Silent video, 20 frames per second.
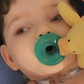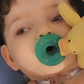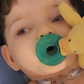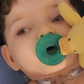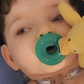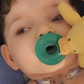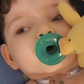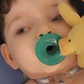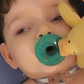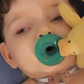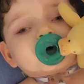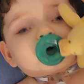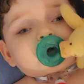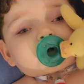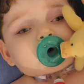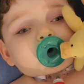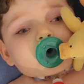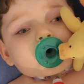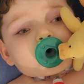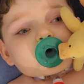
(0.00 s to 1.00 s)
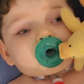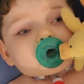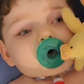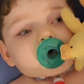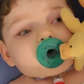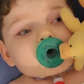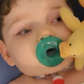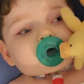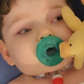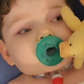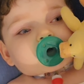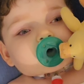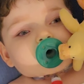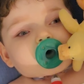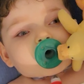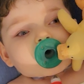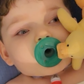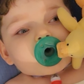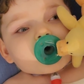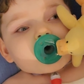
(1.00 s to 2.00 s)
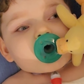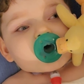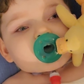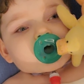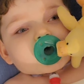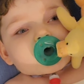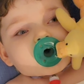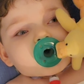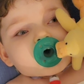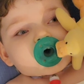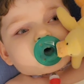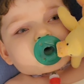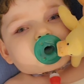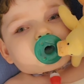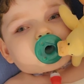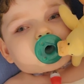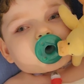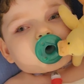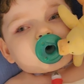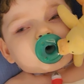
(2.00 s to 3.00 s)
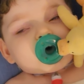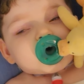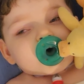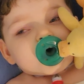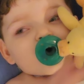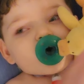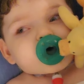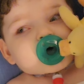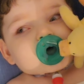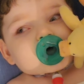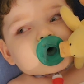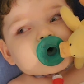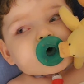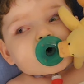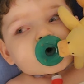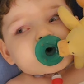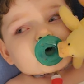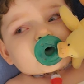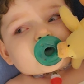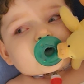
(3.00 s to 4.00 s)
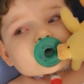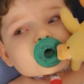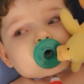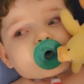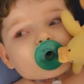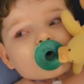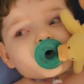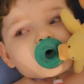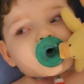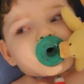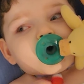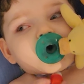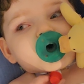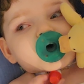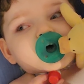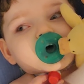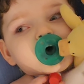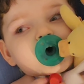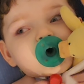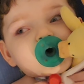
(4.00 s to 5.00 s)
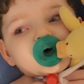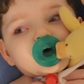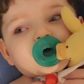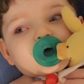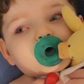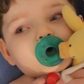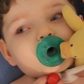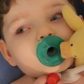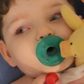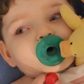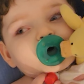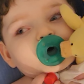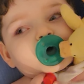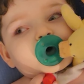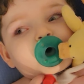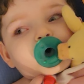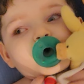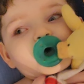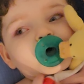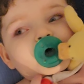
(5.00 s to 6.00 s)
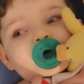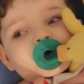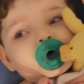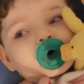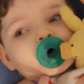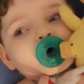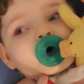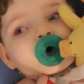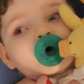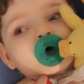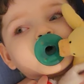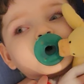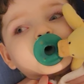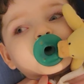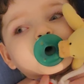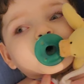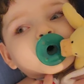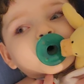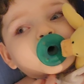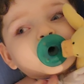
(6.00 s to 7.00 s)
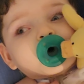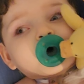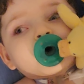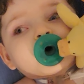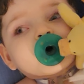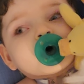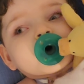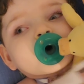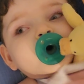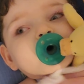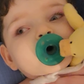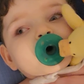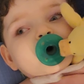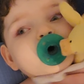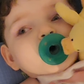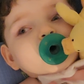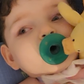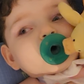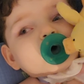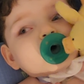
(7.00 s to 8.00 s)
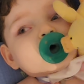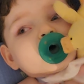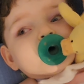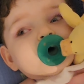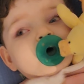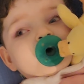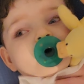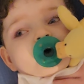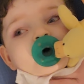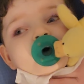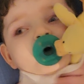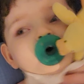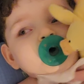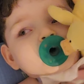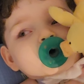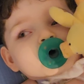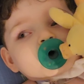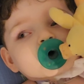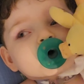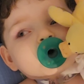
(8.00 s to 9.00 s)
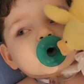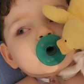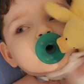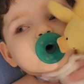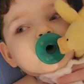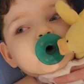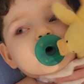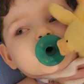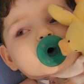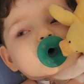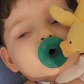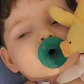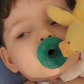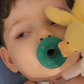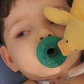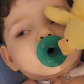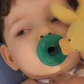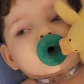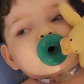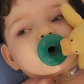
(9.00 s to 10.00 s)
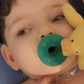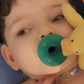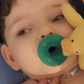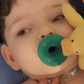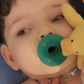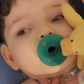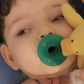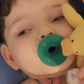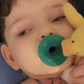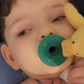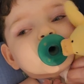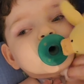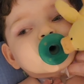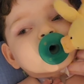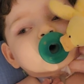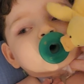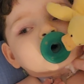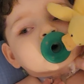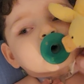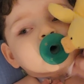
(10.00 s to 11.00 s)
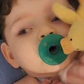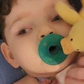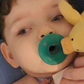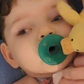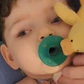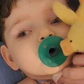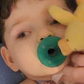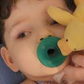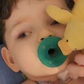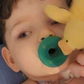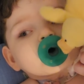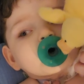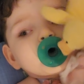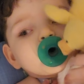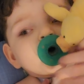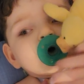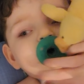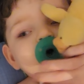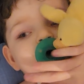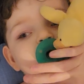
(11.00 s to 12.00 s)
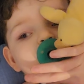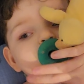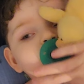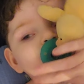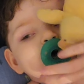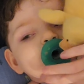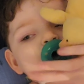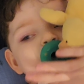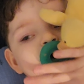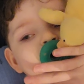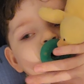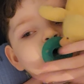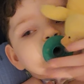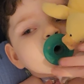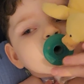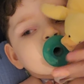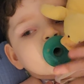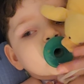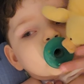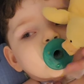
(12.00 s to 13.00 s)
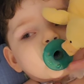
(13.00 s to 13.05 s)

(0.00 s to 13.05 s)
We do trach care every night, and we do a trach change every week. So he doesn't have any granulation or redness or anything like that.